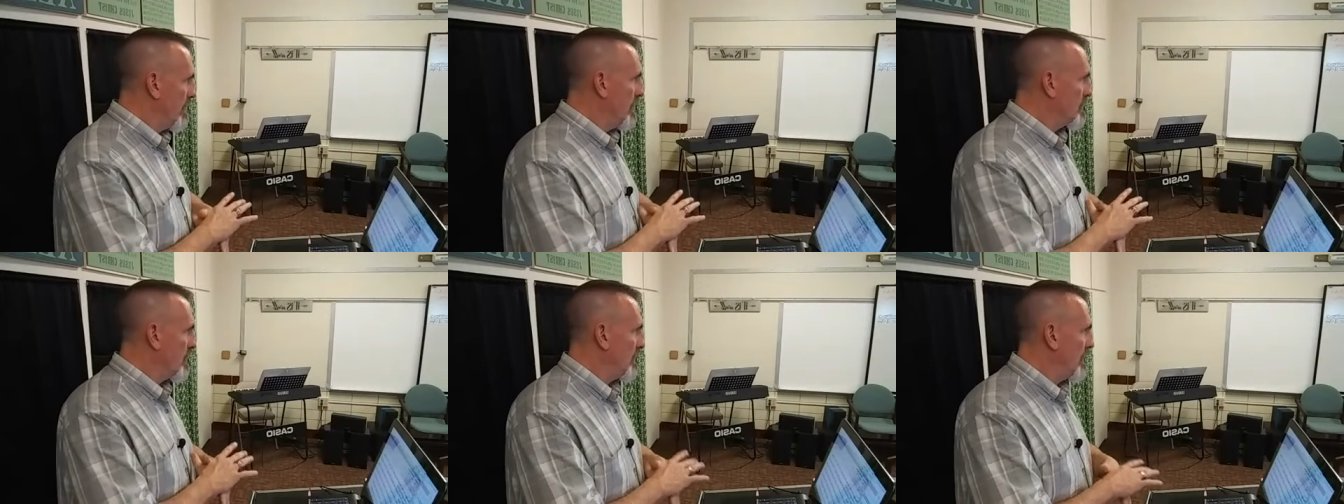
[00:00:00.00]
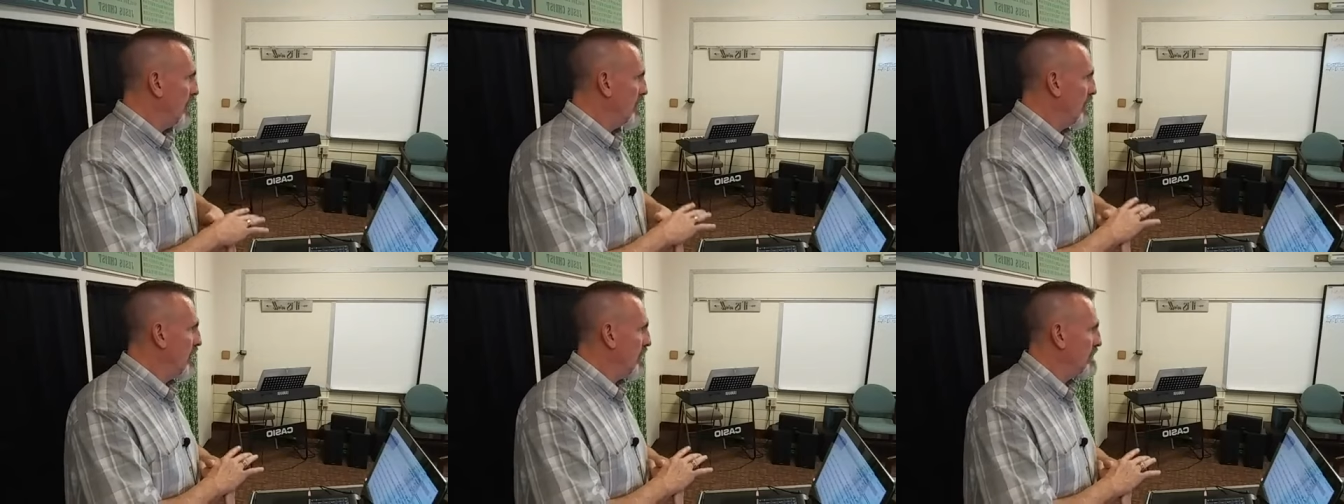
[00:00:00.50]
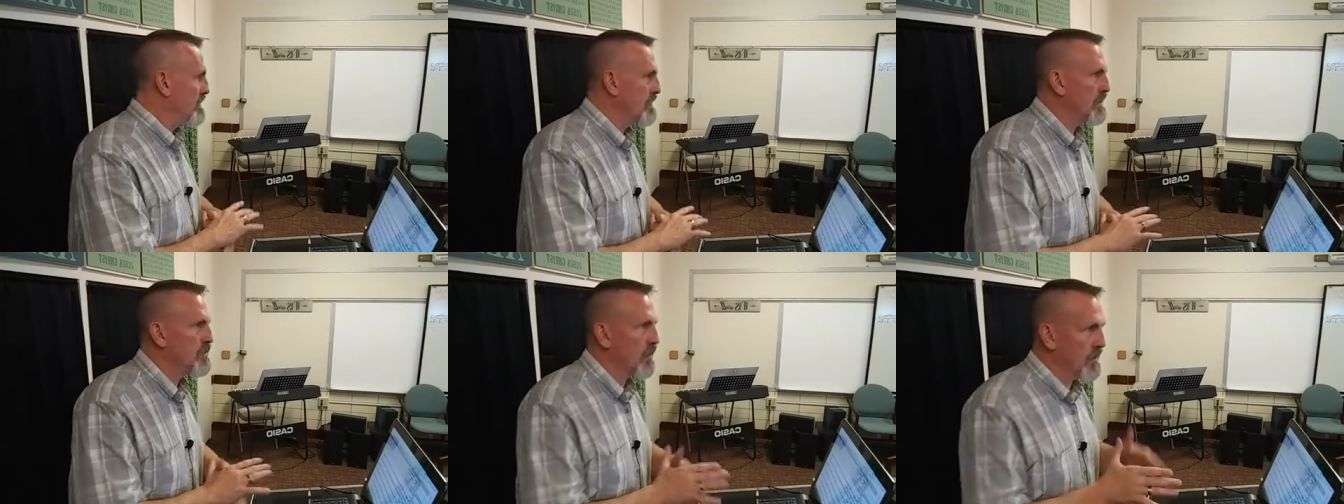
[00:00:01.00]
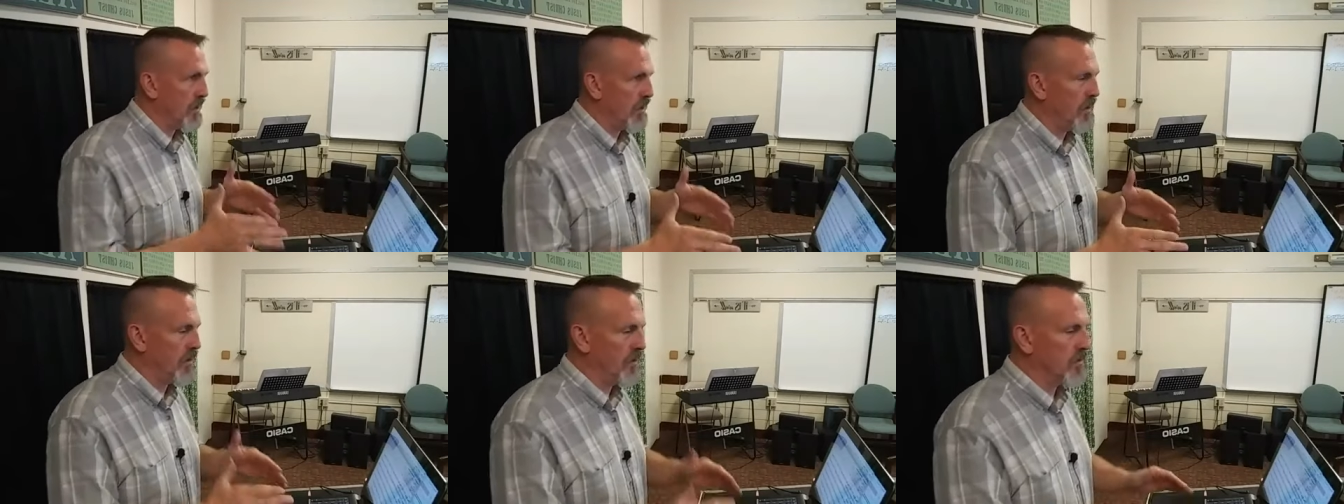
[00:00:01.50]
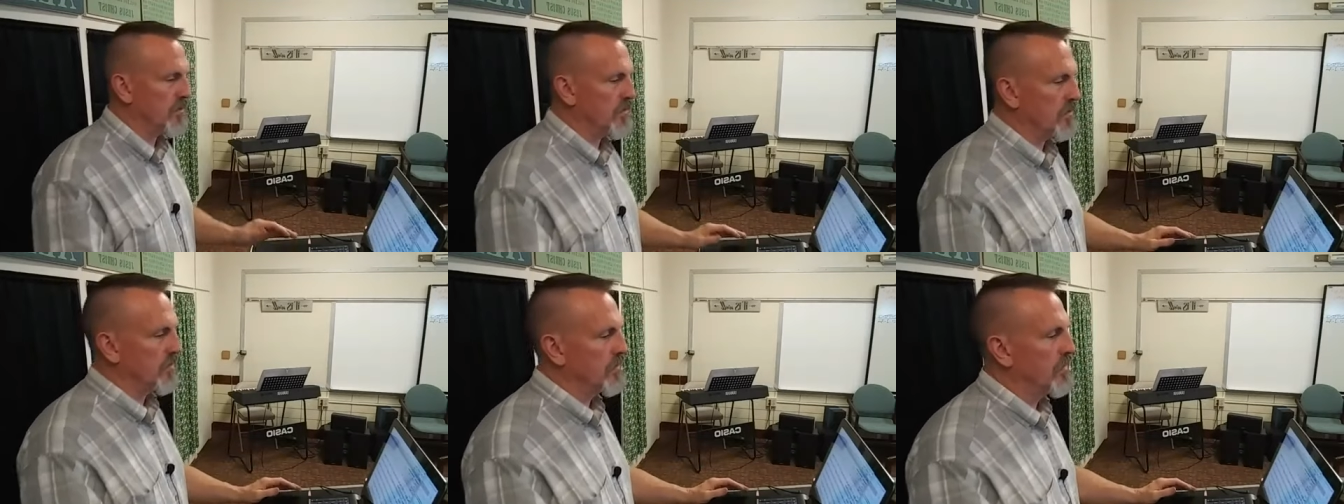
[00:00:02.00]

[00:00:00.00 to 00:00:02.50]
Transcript: That's what that does. That's what that is.